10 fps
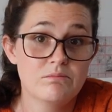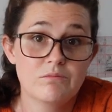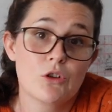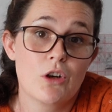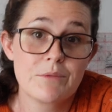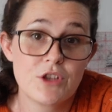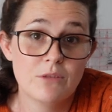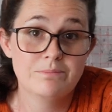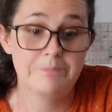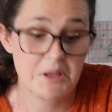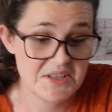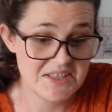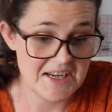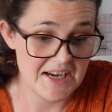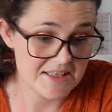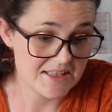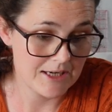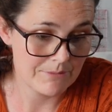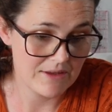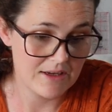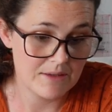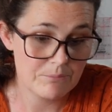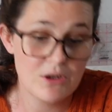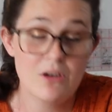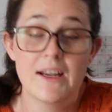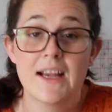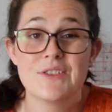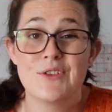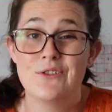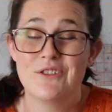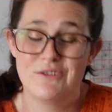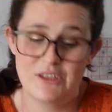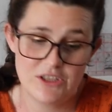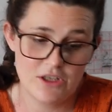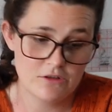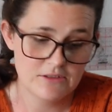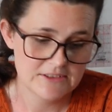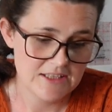crop top bustier type thing, but it has a YouTube video.